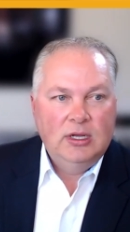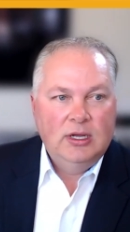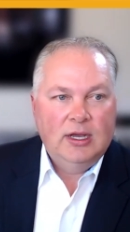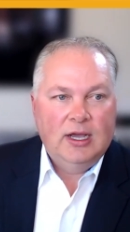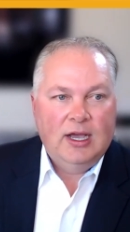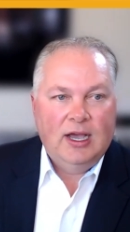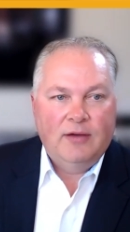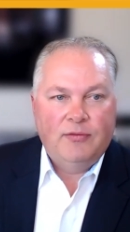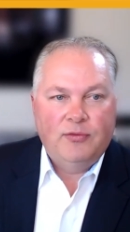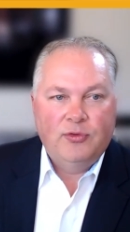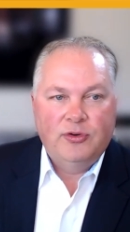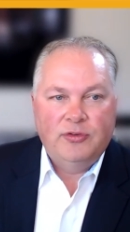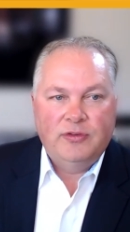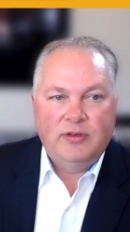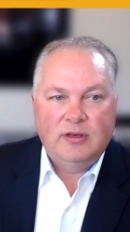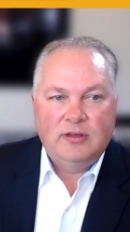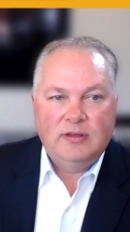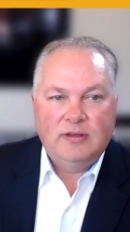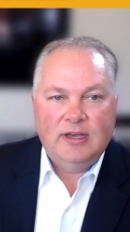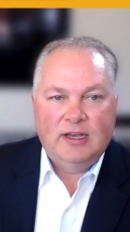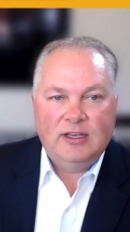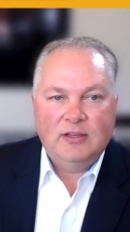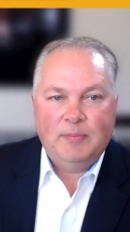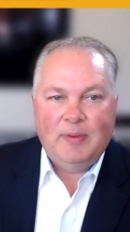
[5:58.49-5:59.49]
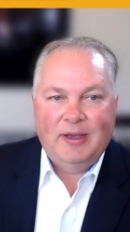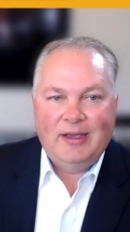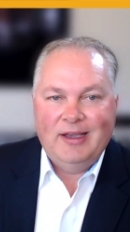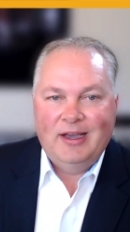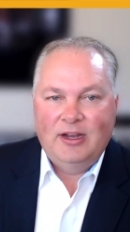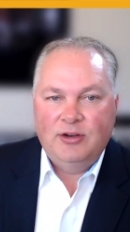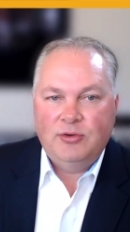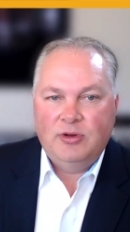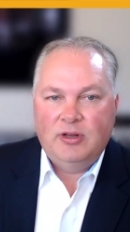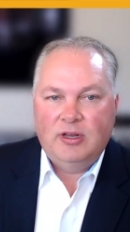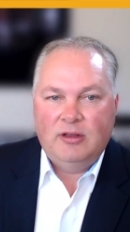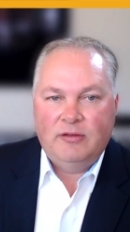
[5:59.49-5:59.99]
uh, for success by
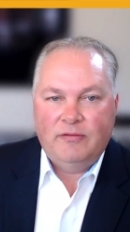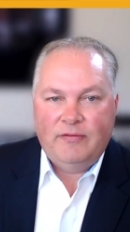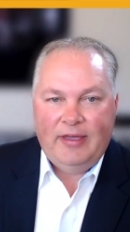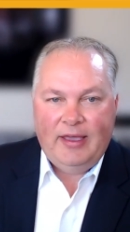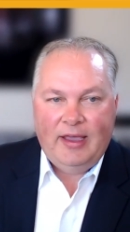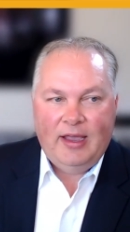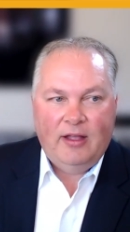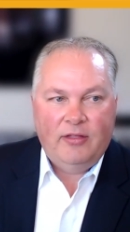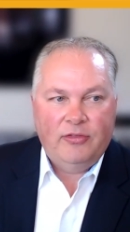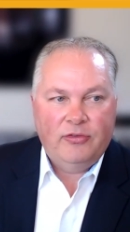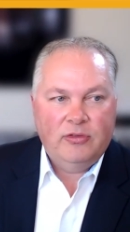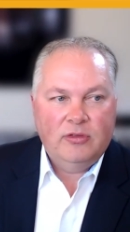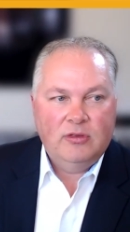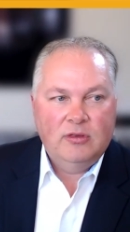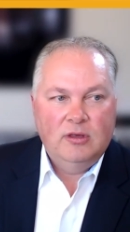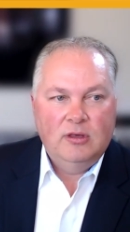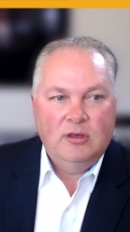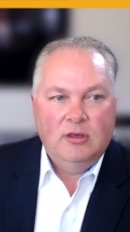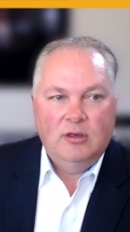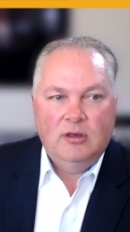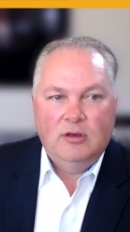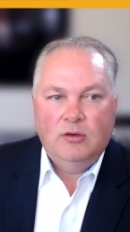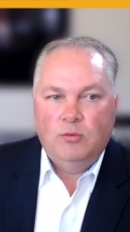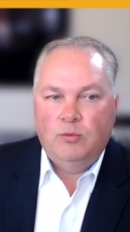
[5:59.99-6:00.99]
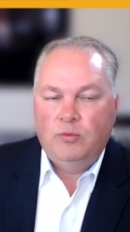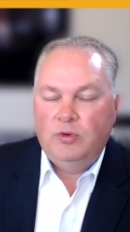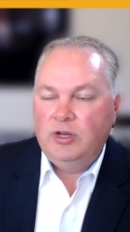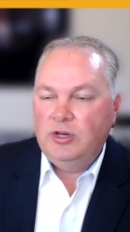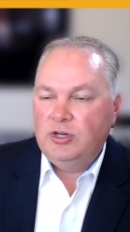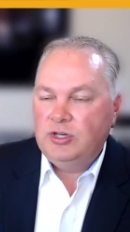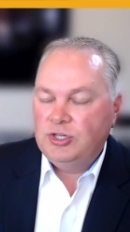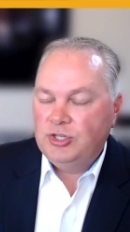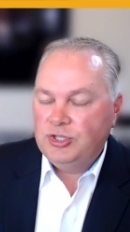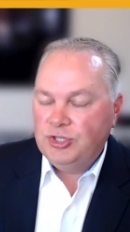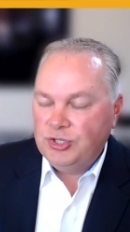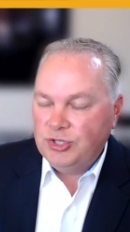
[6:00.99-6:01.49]
country in advance,
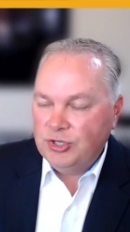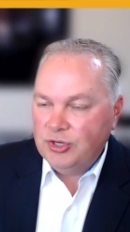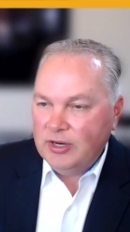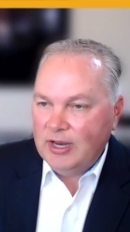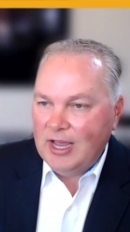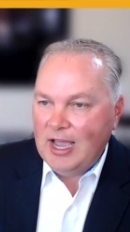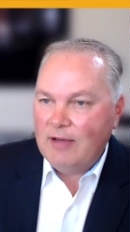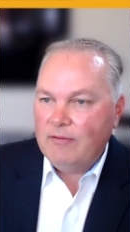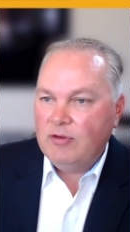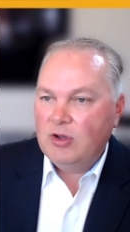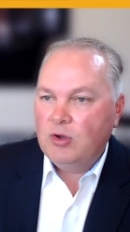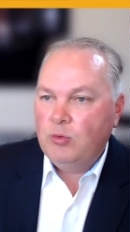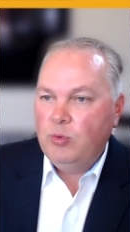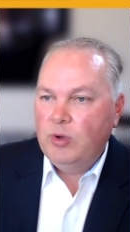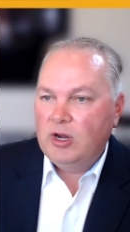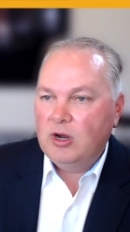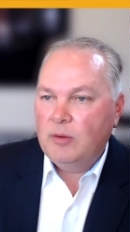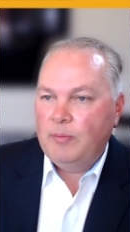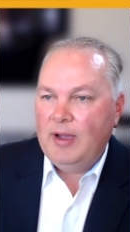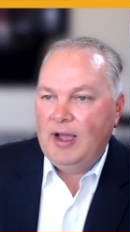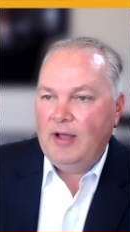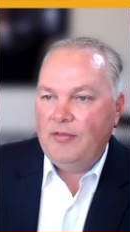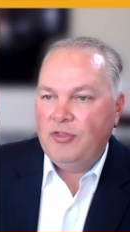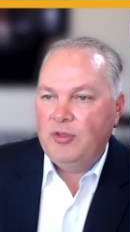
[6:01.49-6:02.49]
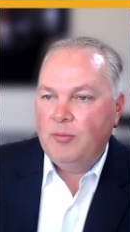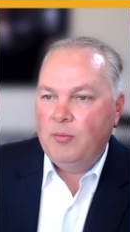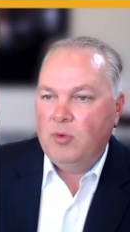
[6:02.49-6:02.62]
we should have a quicker path